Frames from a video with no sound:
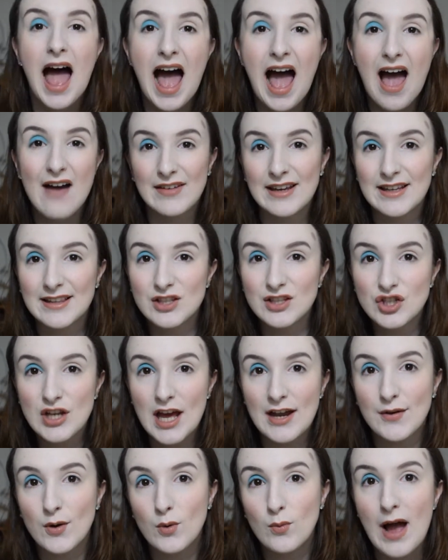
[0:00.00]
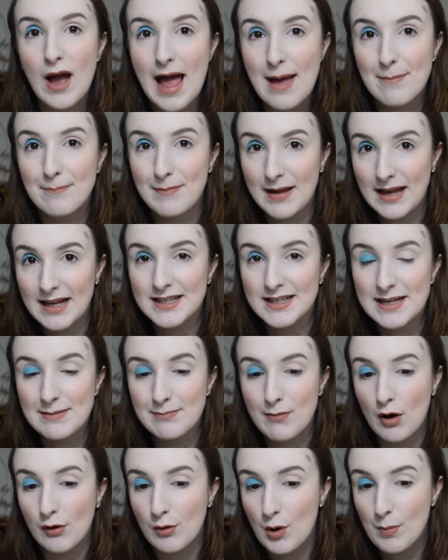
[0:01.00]
Having the shadow wet makes it
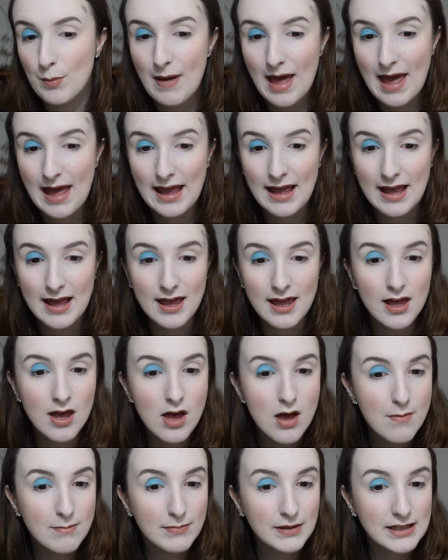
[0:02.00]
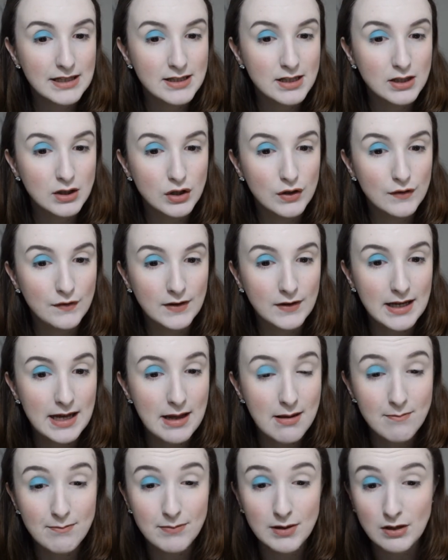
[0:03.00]
more opaque, but it's a
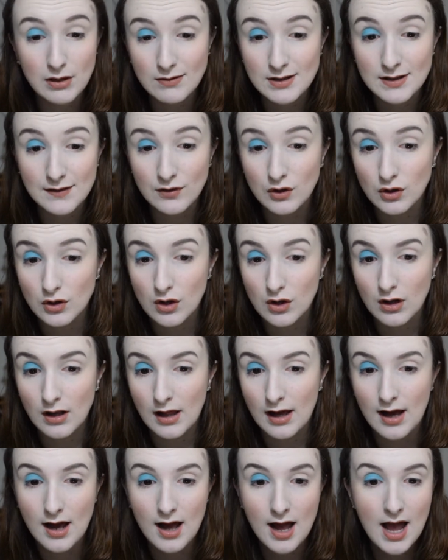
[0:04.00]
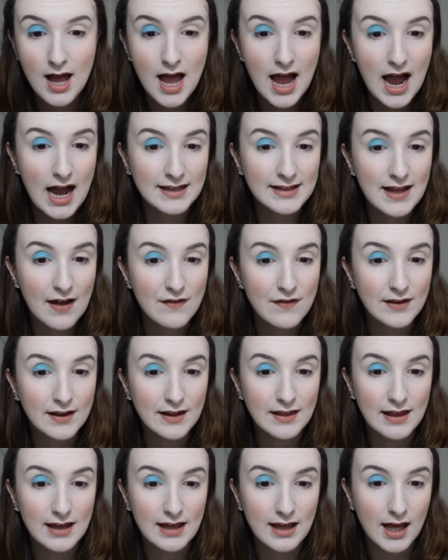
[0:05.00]
lovely, beautiful colour. I definitely
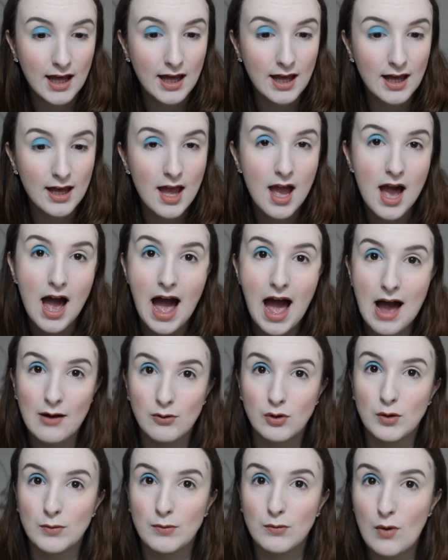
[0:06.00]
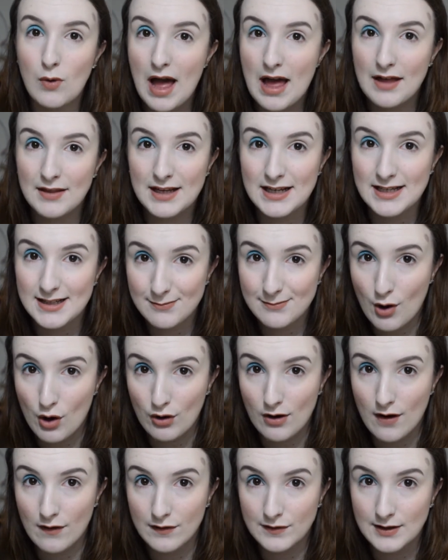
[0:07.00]
think I will wear this
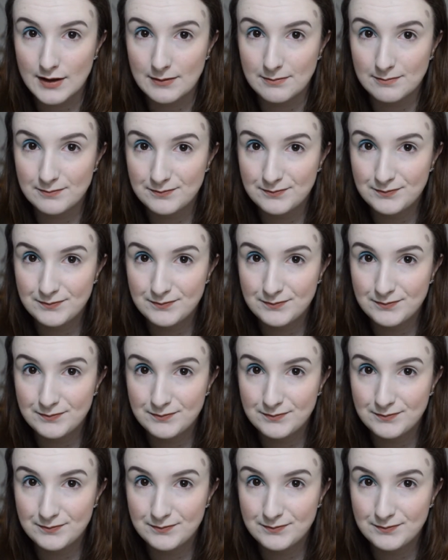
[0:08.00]
more often.